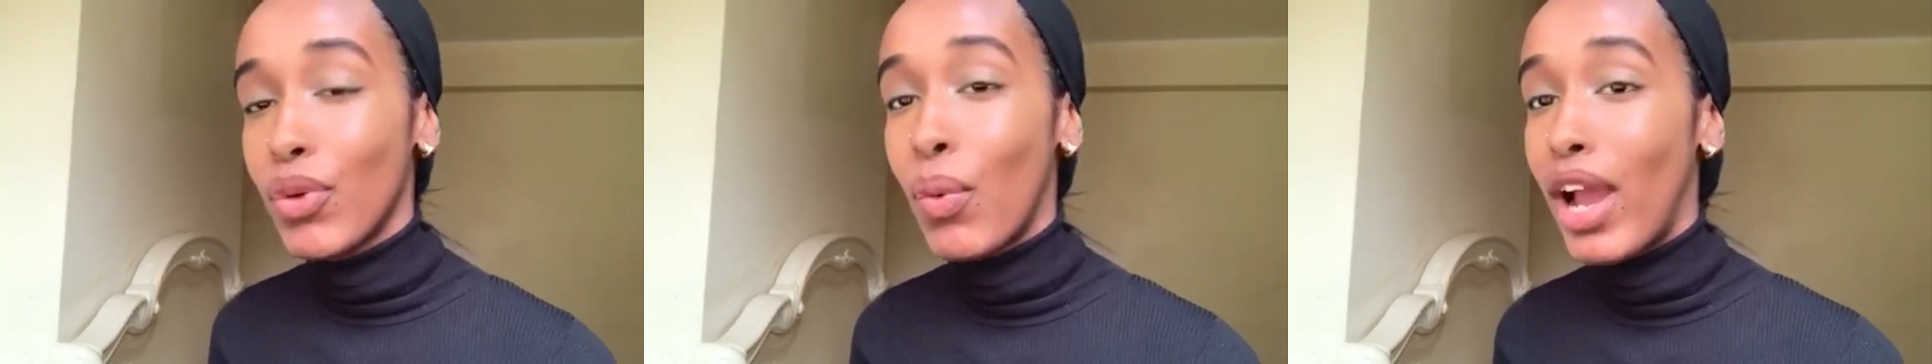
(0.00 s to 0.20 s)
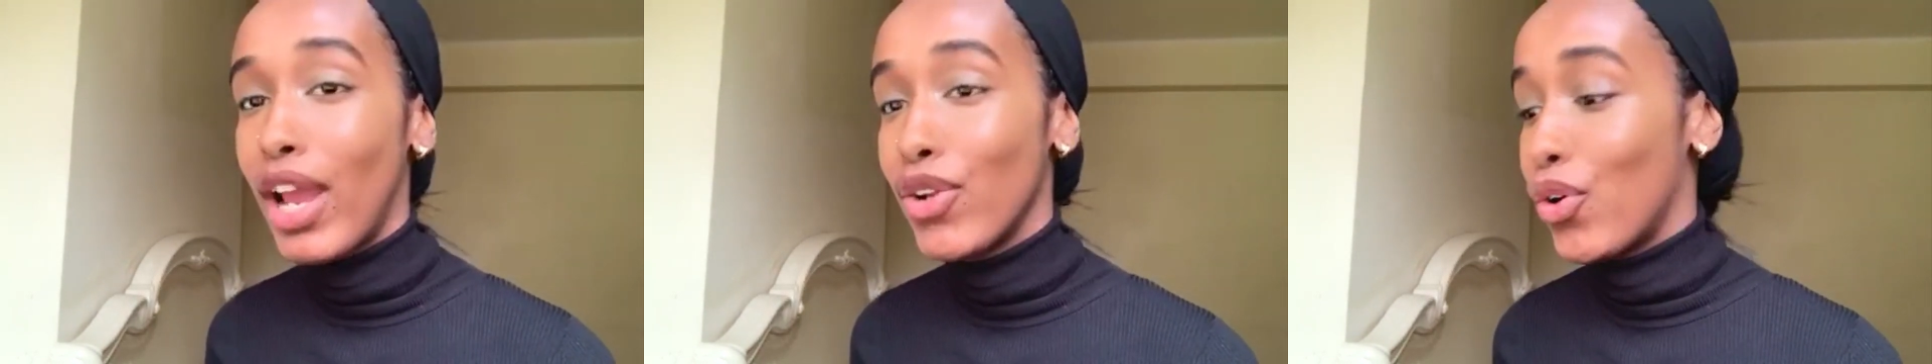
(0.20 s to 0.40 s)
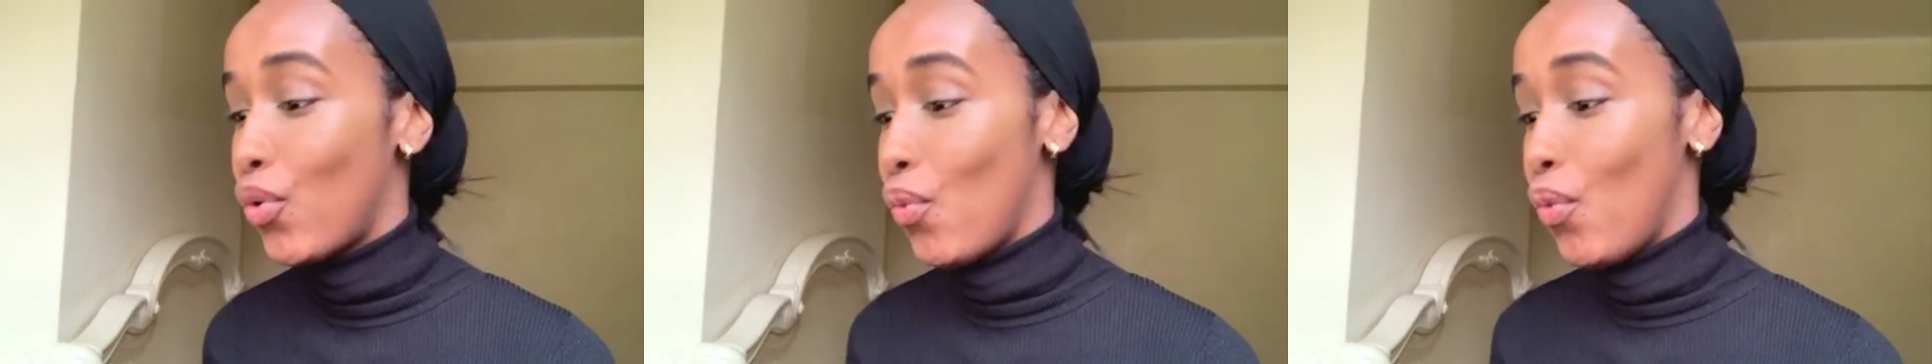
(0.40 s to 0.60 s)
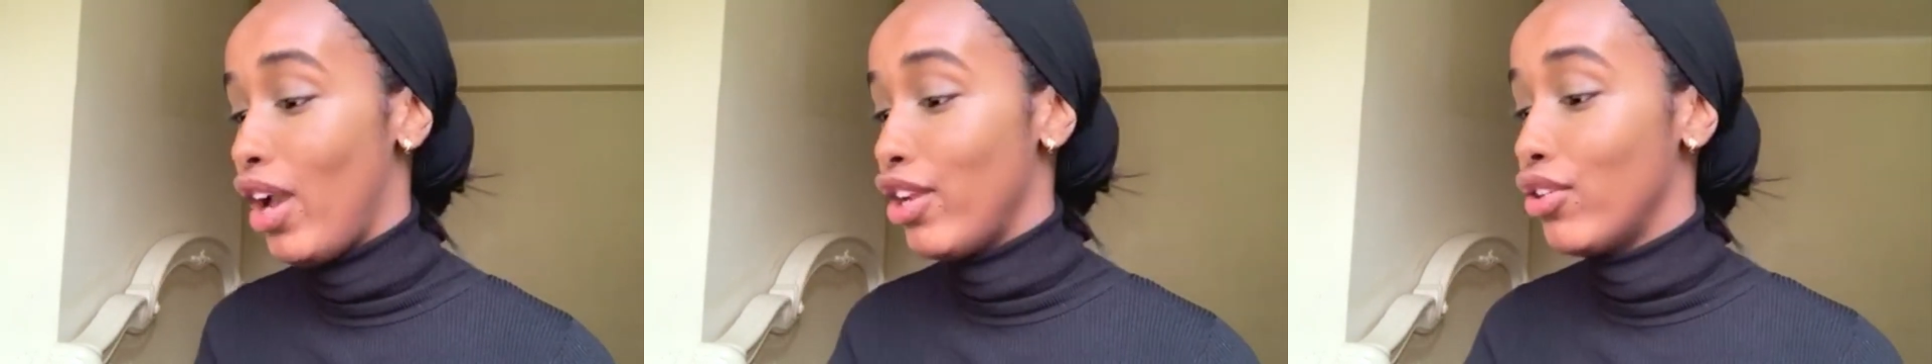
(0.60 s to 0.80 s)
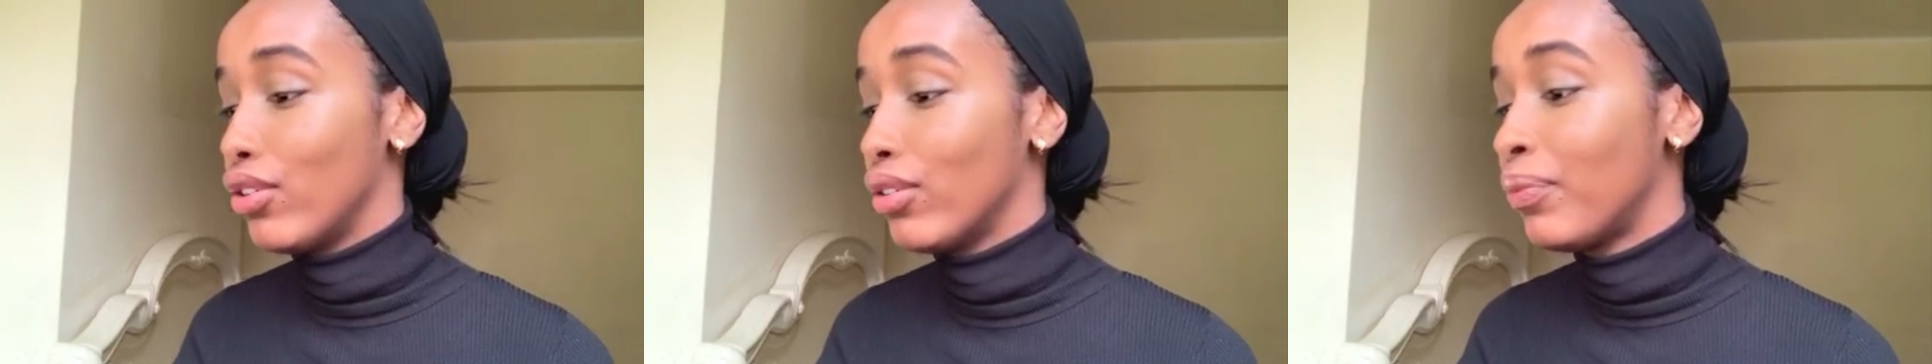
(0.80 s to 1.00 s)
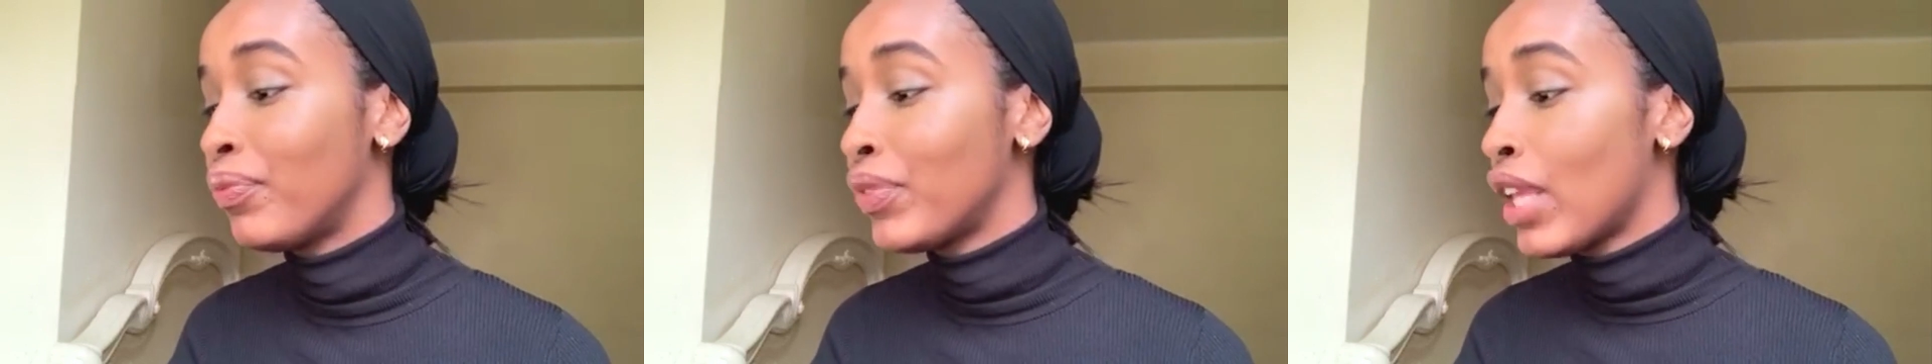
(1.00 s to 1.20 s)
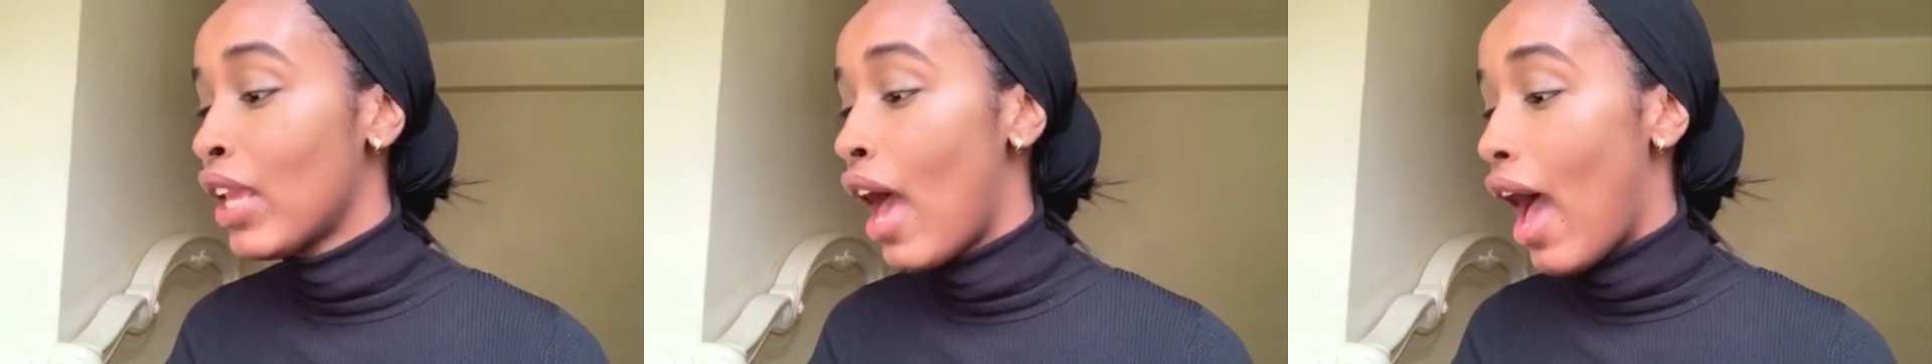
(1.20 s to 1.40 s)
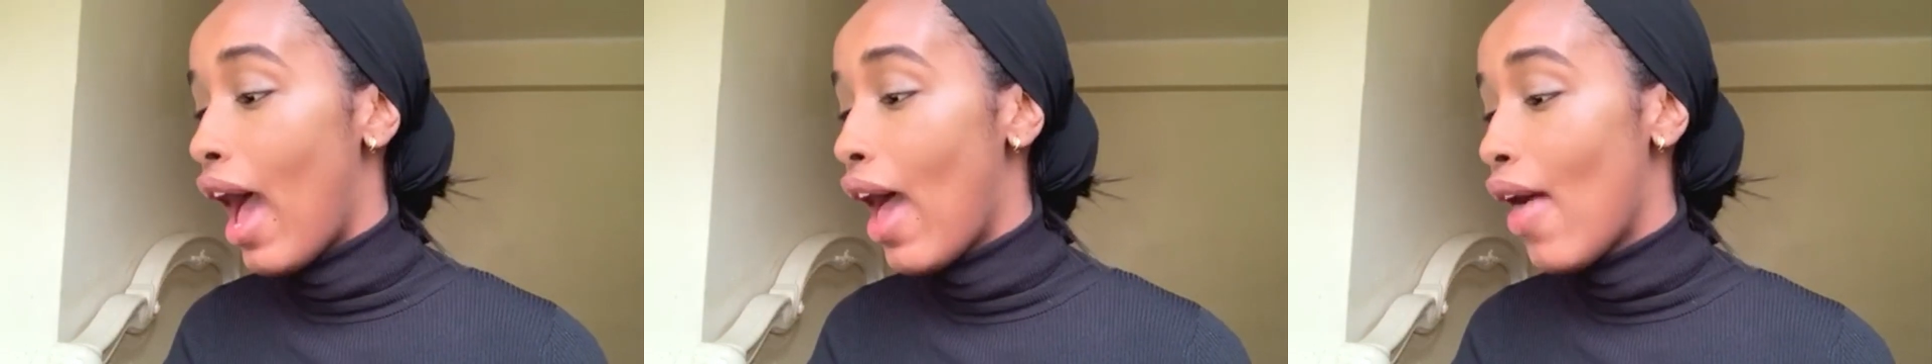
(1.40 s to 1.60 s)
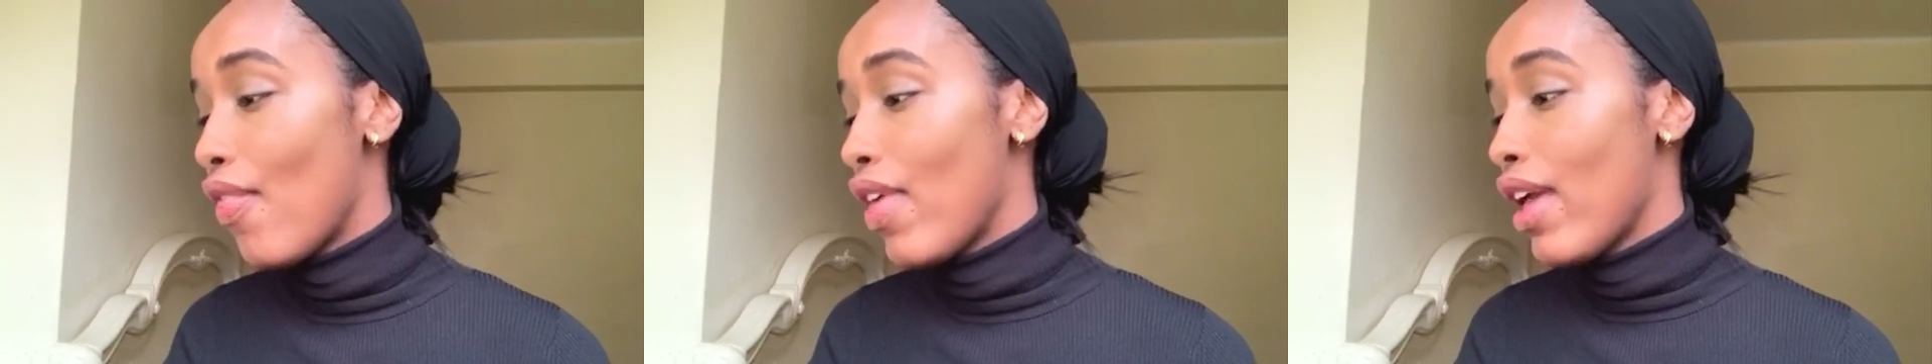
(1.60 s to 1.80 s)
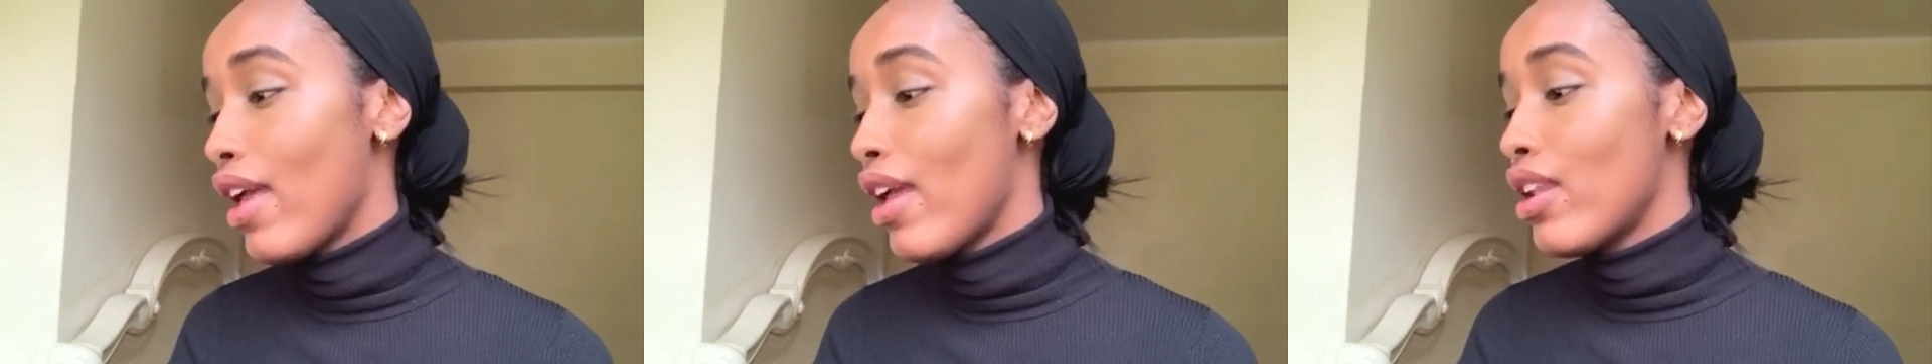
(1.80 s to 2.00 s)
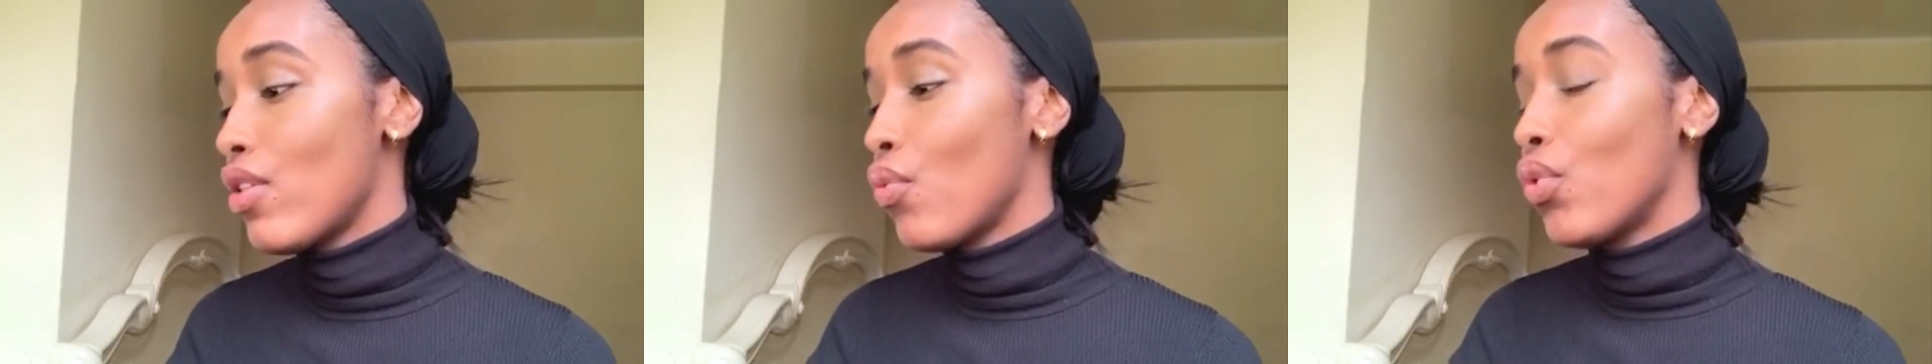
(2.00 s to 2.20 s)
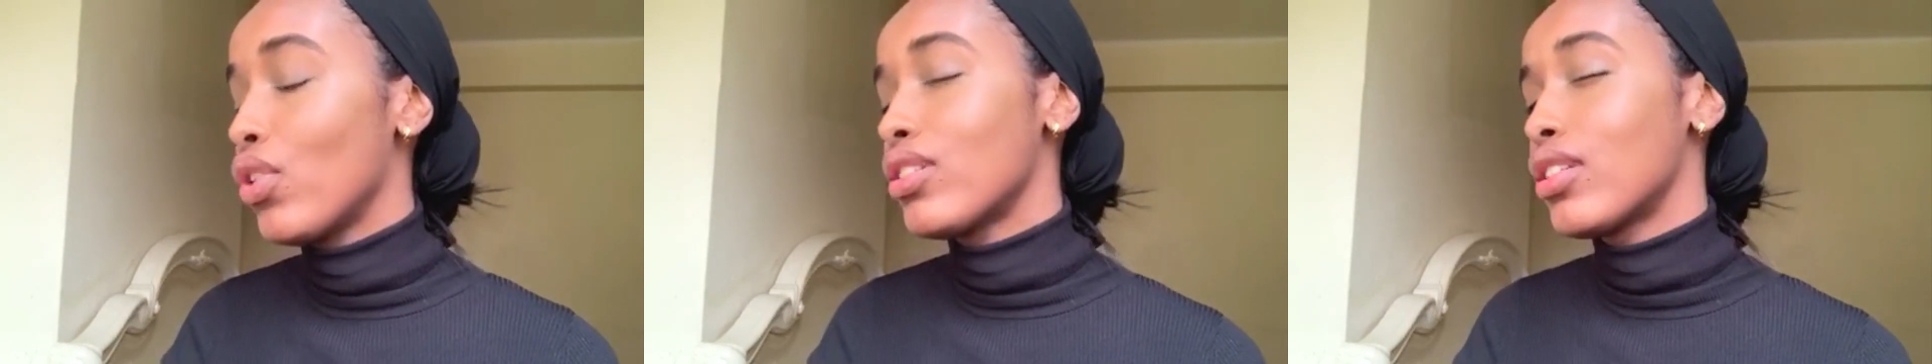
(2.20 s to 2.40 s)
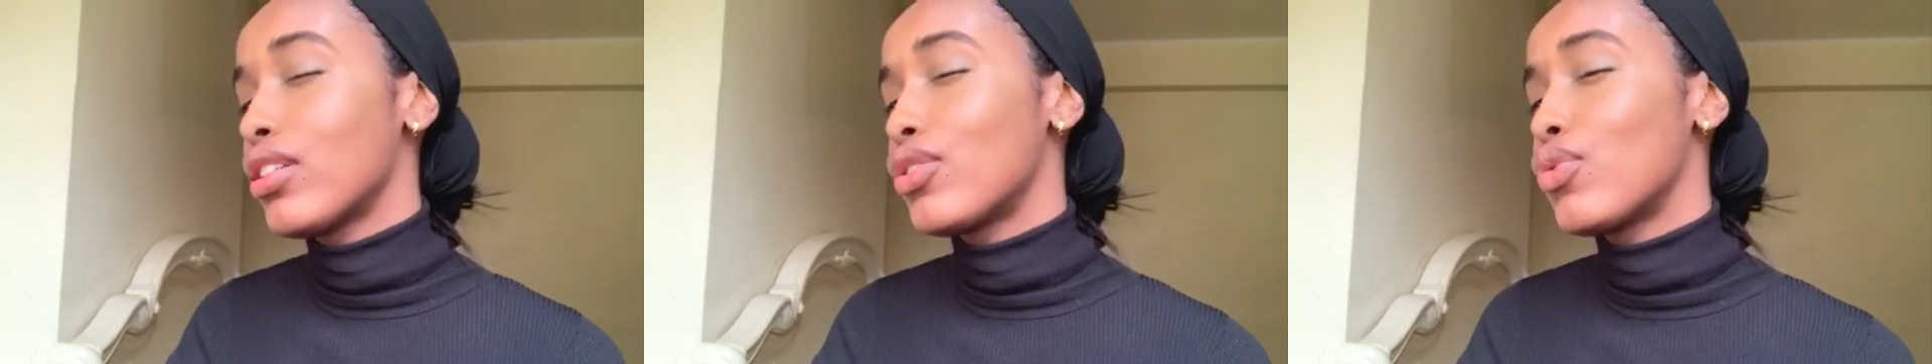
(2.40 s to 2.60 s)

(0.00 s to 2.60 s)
why not why not and then what